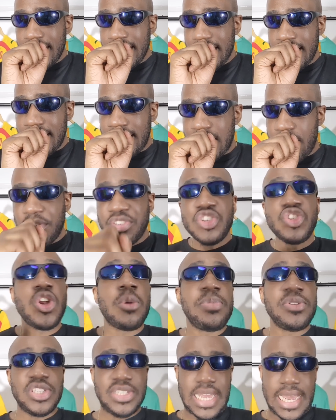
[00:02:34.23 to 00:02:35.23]
there is a
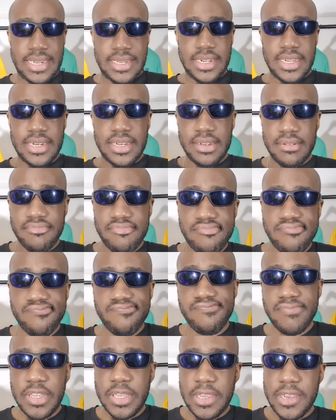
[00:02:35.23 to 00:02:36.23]
double standard
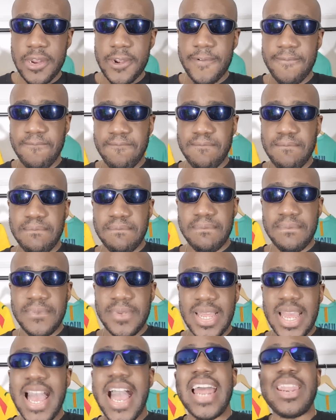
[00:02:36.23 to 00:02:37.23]
here.
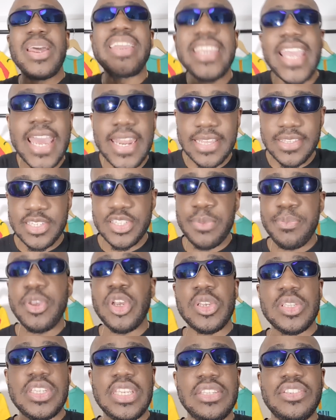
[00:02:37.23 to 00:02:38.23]
And I get it. It's
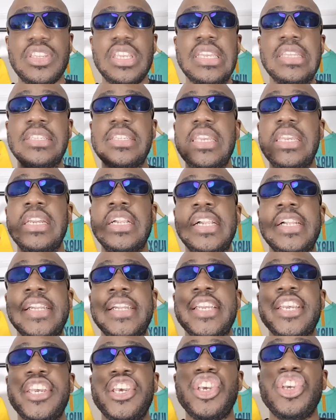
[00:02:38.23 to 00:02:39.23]
because, see,
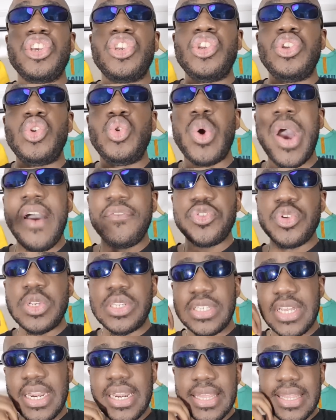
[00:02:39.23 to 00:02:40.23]
you have to
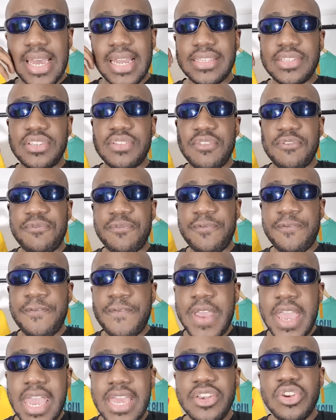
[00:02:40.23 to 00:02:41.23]
understand that
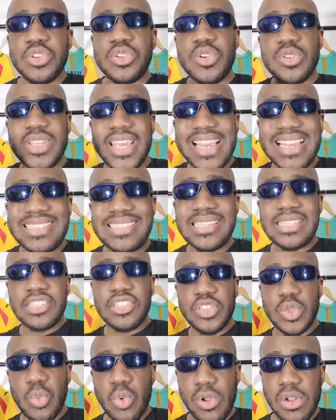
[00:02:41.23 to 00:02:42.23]
fair does not exist
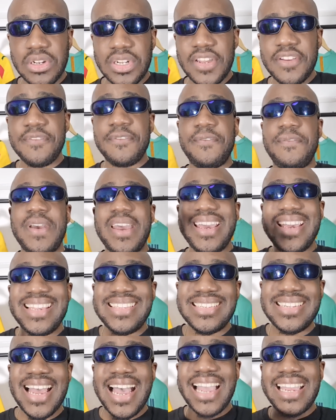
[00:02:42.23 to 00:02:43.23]
in the world. Fair
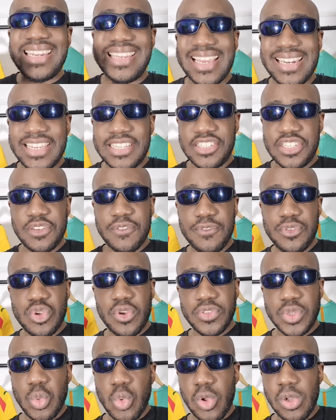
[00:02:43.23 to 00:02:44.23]
is an idealistic view
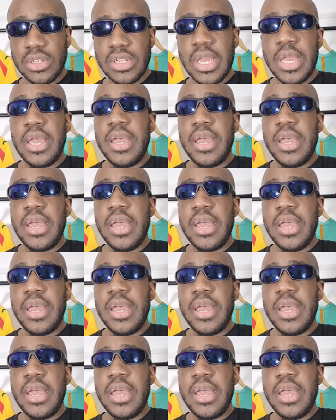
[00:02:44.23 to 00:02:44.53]
of the world